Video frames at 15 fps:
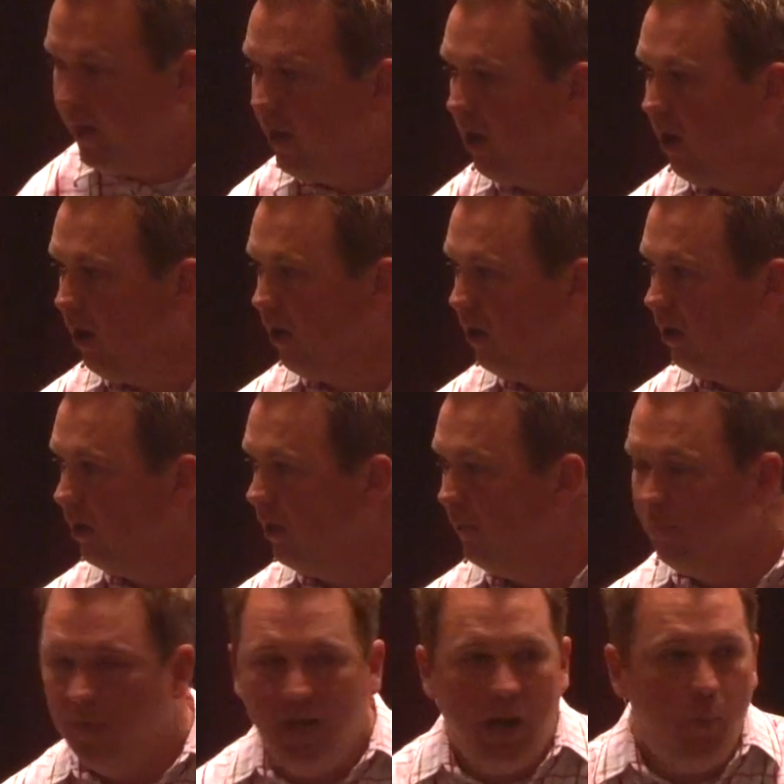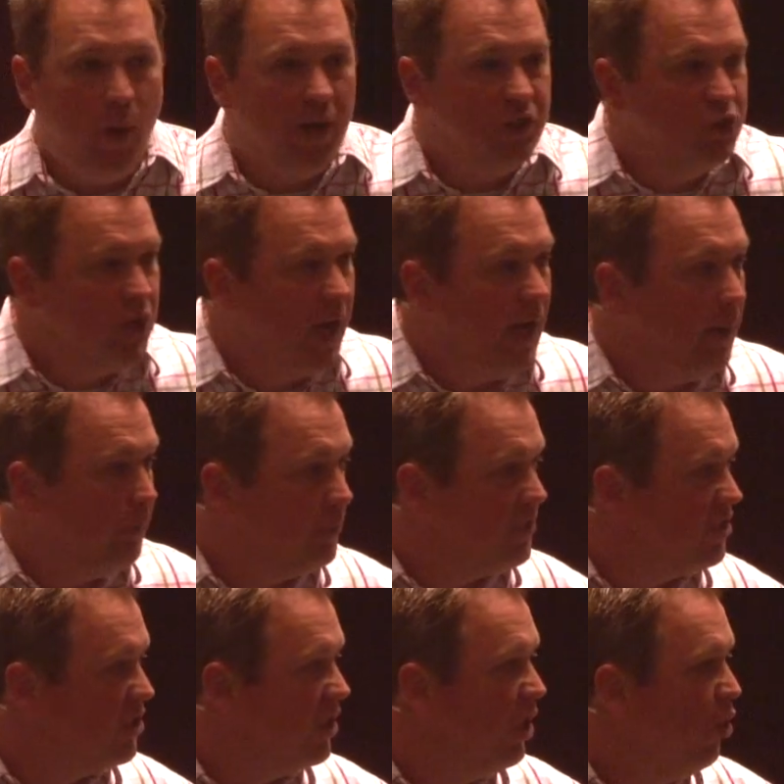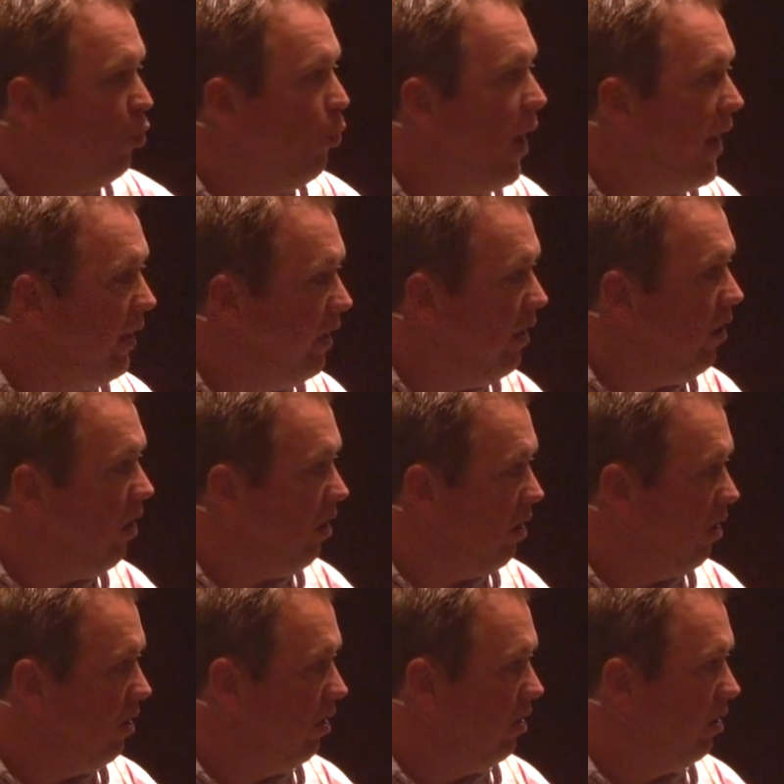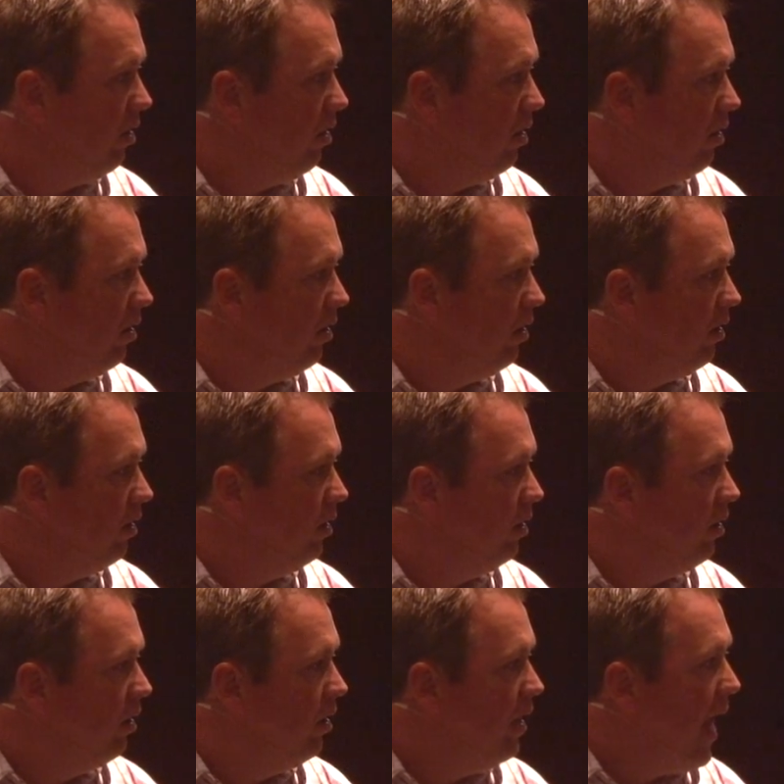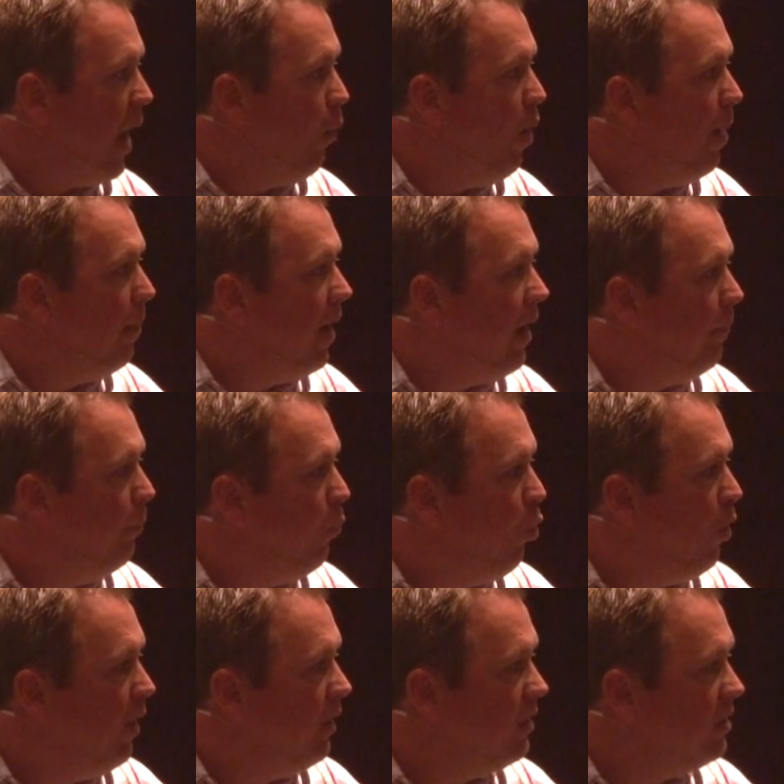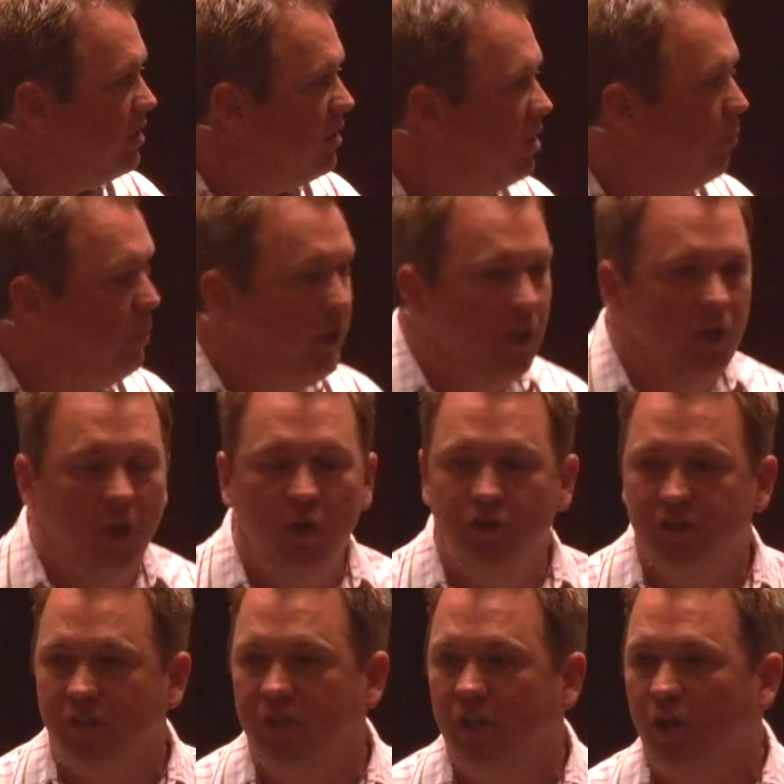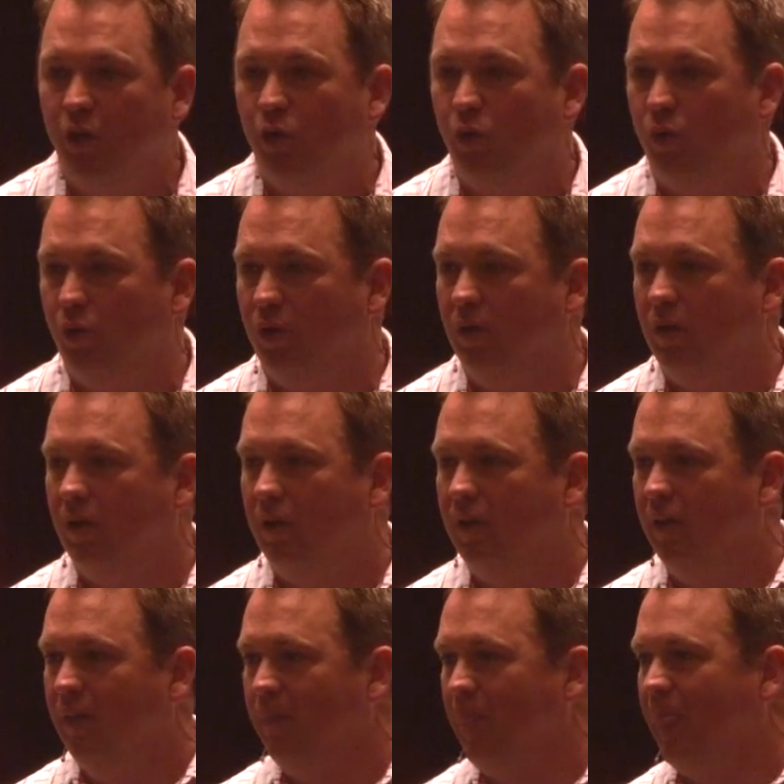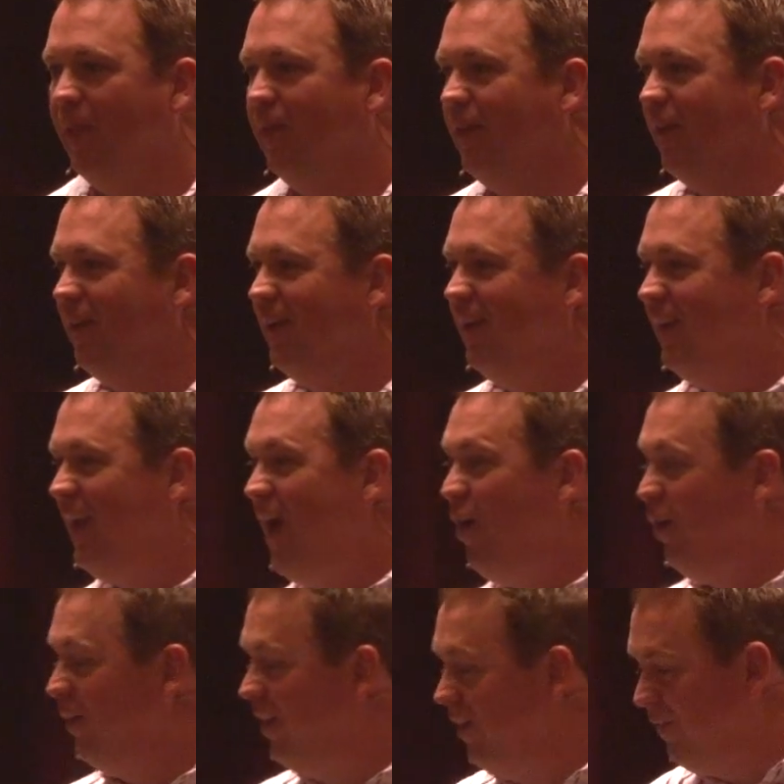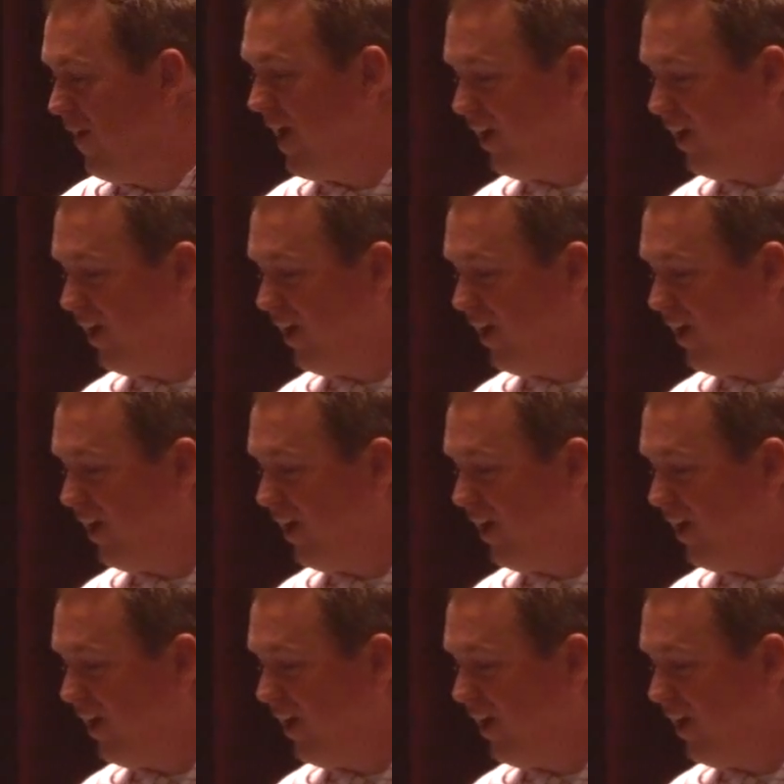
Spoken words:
here, and I want James right here. I want my boys to be close to you. Now, if I